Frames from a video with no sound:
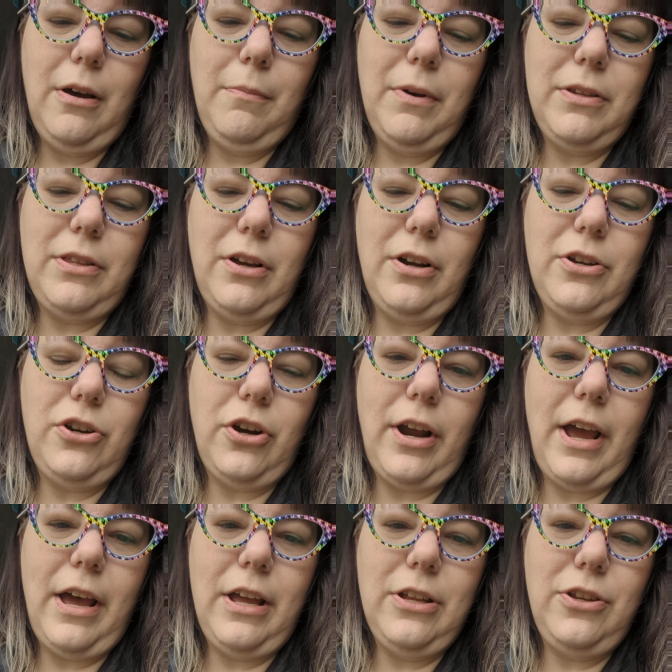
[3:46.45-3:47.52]
But there's your
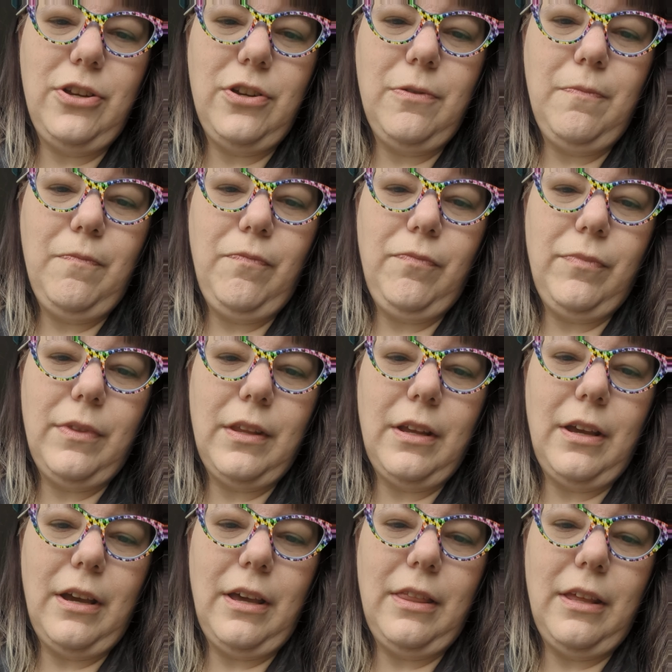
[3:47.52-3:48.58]
edge,
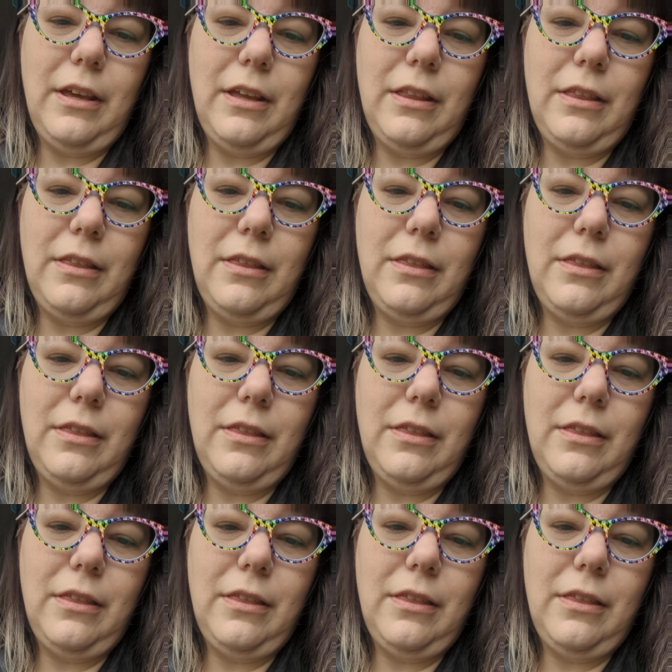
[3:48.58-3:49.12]
and then